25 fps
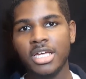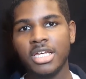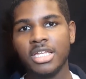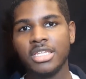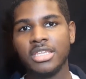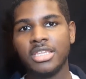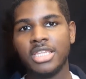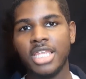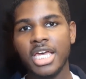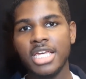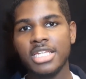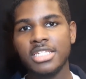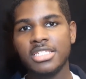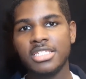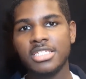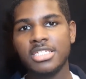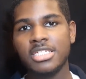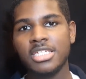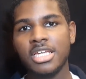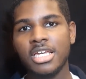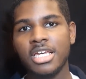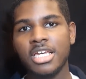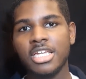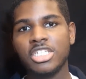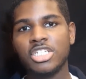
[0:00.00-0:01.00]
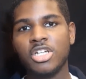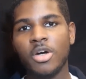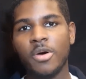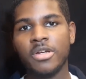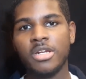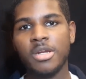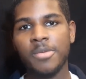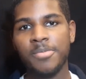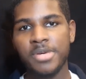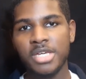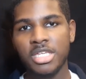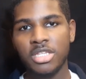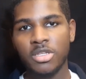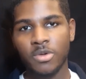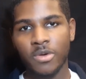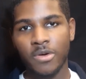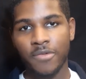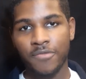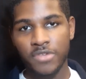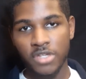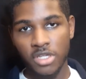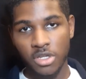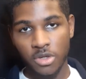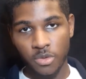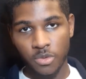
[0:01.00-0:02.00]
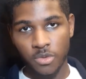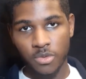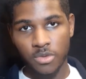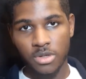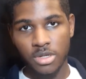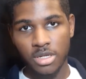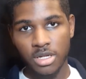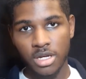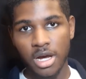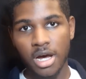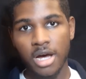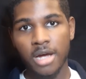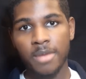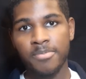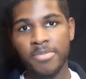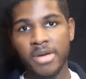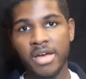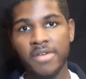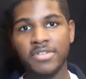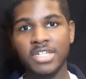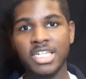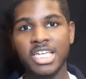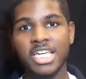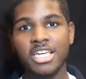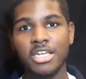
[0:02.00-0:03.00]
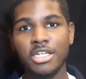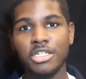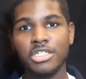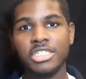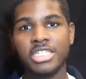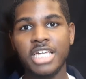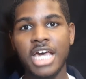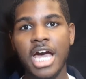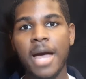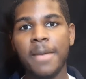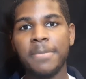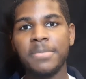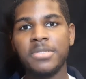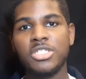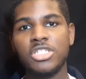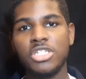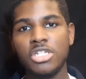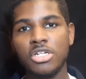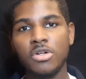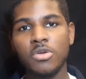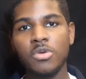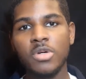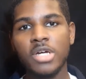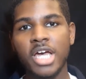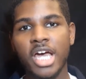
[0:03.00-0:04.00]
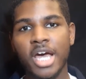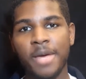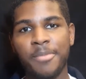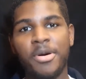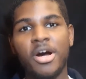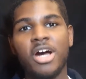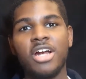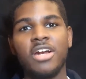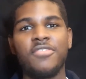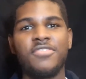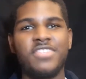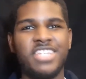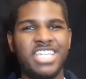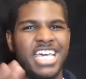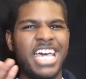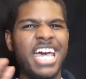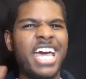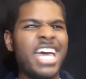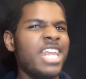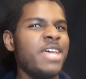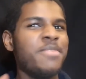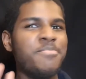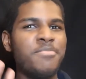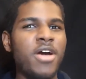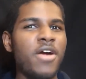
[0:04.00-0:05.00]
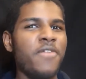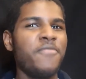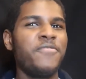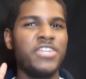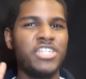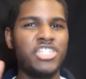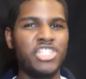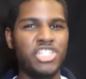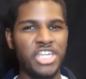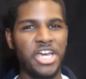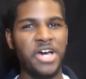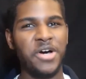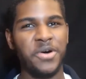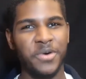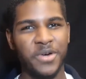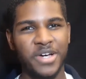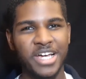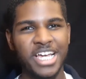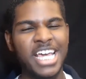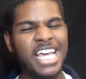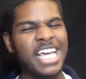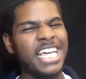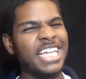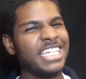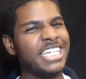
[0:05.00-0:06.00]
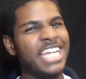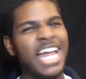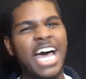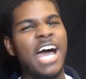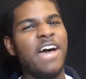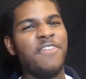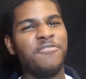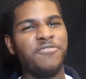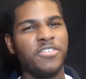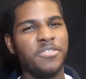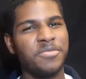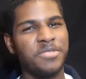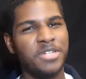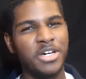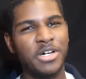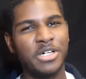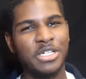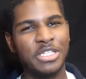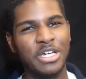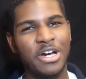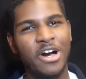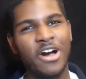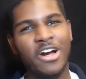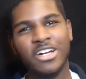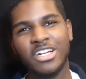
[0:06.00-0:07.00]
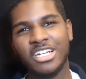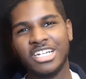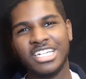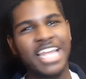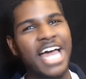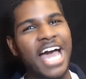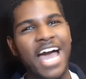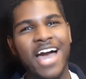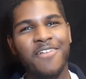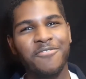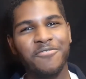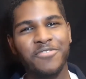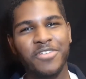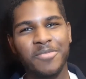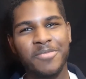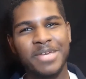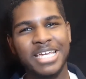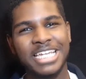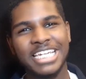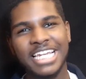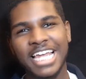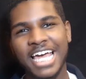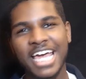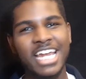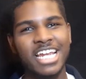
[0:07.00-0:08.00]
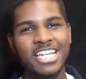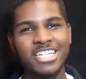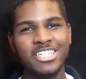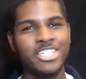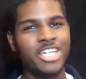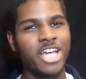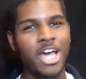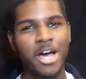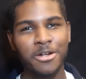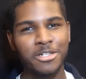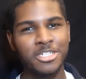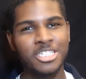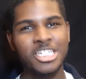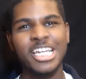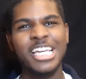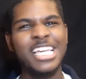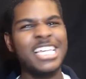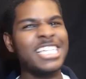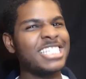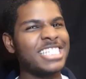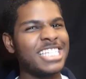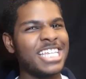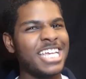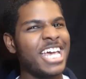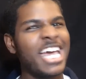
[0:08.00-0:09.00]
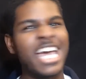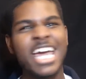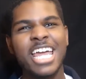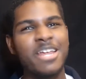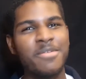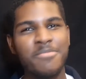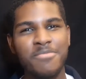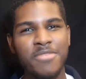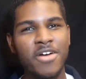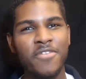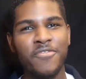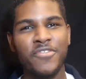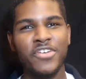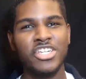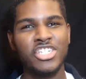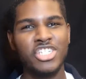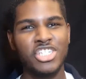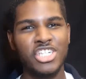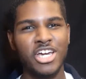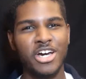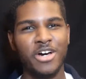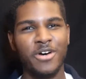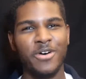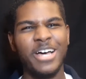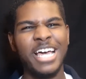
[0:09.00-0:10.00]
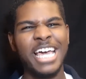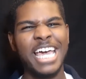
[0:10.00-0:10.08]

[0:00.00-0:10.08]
this is going to be the review on Beverly Hills Cop II, a part of the Eddie Murphy Show. Live from New York, live from Atlanta, Georgia, it's the Eddie Murphy Show.